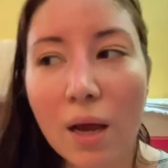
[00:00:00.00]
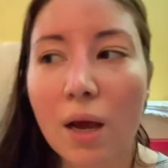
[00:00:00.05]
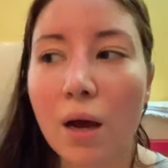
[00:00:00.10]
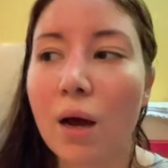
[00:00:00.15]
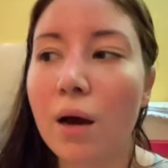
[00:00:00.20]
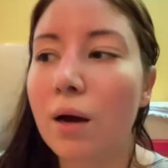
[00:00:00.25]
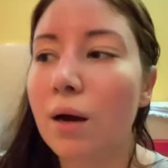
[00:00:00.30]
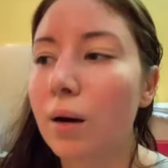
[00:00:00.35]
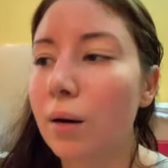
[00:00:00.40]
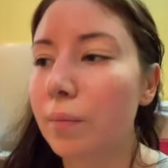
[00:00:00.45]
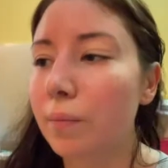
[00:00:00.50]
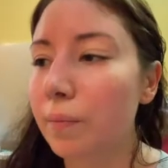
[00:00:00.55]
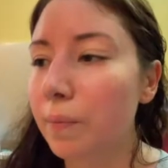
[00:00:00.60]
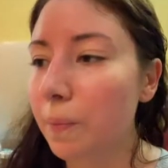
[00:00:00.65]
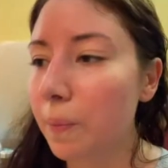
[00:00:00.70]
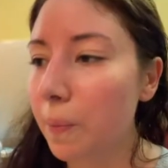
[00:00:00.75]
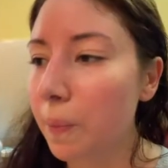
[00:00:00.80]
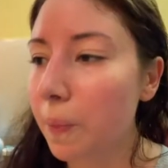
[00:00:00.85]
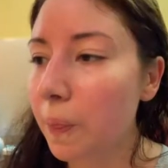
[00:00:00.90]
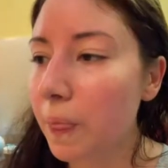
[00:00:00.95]

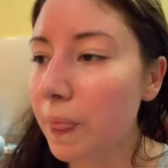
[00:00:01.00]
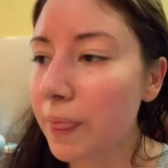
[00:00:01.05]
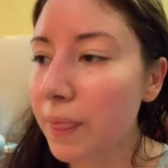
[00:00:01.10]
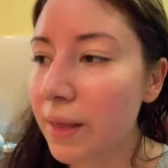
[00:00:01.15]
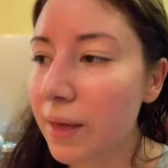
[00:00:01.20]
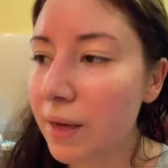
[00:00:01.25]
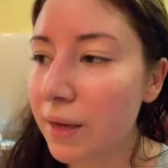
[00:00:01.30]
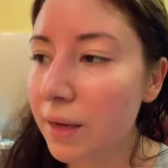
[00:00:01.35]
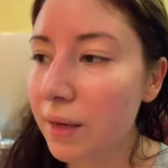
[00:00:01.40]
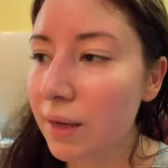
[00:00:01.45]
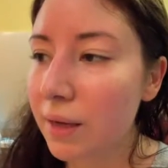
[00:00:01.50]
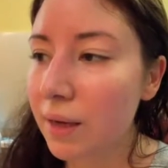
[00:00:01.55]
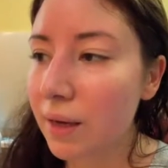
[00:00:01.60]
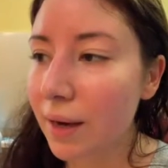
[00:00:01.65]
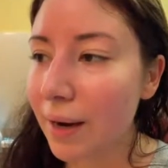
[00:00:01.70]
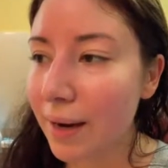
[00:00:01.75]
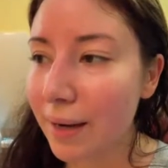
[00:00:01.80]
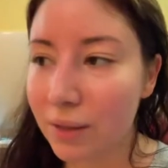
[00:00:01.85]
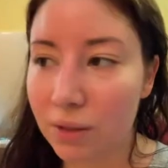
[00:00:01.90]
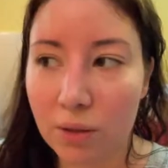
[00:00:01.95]
I
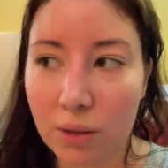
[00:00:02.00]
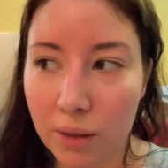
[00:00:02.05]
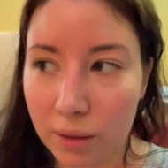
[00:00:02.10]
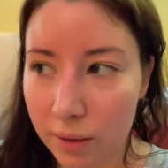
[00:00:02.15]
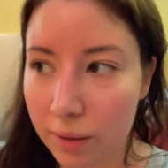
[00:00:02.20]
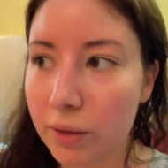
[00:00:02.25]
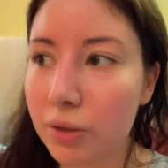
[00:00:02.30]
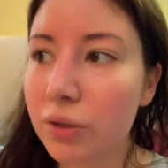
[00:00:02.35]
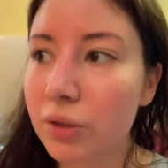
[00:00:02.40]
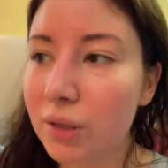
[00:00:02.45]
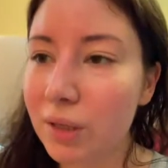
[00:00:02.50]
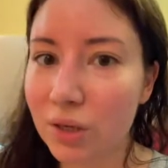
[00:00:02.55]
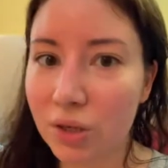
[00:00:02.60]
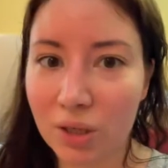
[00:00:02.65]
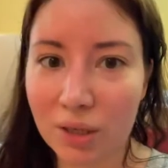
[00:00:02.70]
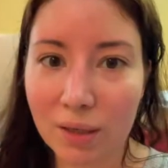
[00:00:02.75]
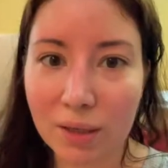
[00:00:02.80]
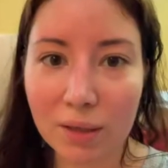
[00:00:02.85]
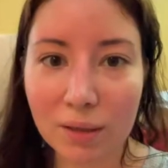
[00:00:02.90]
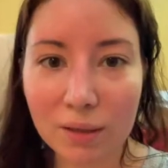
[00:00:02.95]
literally
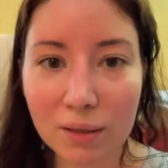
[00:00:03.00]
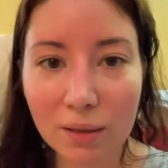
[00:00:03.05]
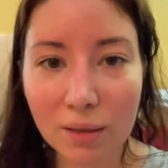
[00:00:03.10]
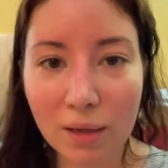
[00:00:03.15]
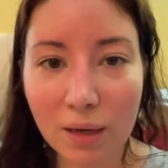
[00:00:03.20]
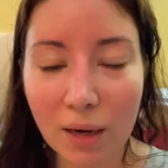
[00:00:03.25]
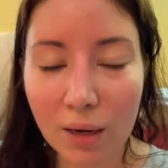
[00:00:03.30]
couldn't.